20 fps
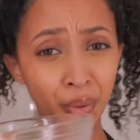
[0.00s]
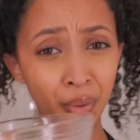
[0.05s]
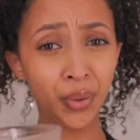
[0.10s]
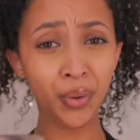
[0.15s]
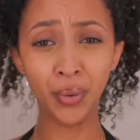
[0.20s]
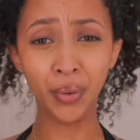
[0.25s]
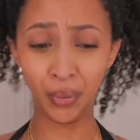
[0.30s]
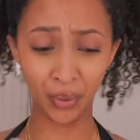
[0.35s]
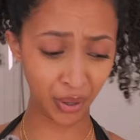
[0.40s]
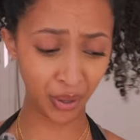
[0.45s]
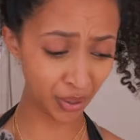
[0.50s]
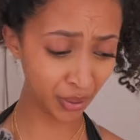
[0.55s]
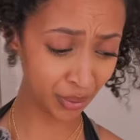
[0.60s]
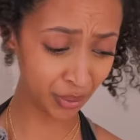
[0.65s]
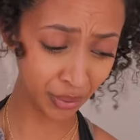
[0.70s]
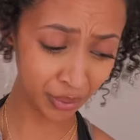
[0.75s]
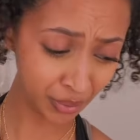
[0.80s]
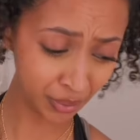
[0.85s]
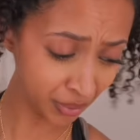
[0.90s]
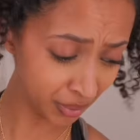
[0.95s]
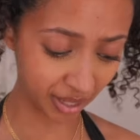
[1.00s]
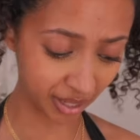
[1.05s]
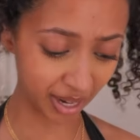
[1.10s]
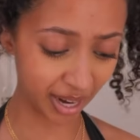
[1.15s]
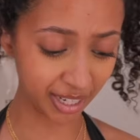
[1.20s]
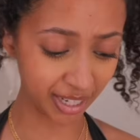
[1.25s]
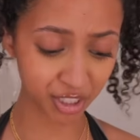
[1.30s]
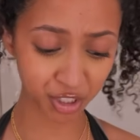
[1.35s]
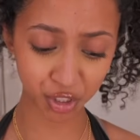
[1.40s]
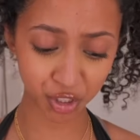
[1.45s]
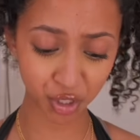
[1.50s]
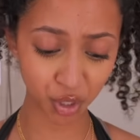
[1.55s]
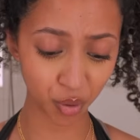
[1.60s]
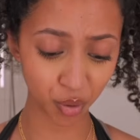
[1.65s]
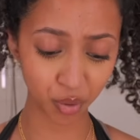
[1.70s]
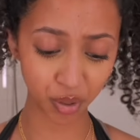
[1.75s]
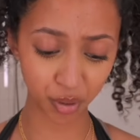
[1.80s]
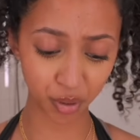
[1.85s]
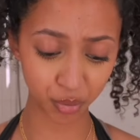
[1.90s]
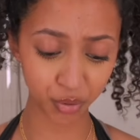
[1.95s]
Whew. I just know
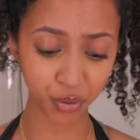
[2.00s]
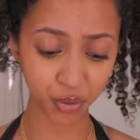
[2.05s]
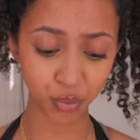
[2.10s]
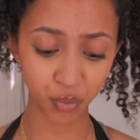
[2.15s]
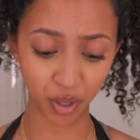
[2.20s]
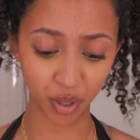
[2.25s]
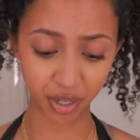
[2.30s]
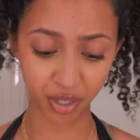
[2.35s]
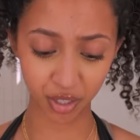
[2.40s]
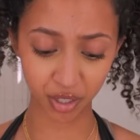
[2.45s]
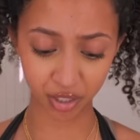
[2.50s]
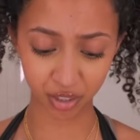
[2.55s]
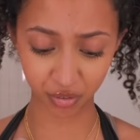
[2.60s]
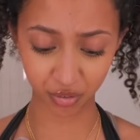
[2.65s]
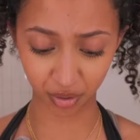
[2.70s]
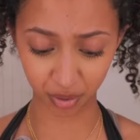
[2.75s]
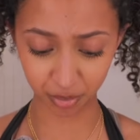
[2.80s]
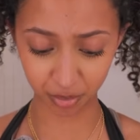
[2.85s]
it'll do wonders for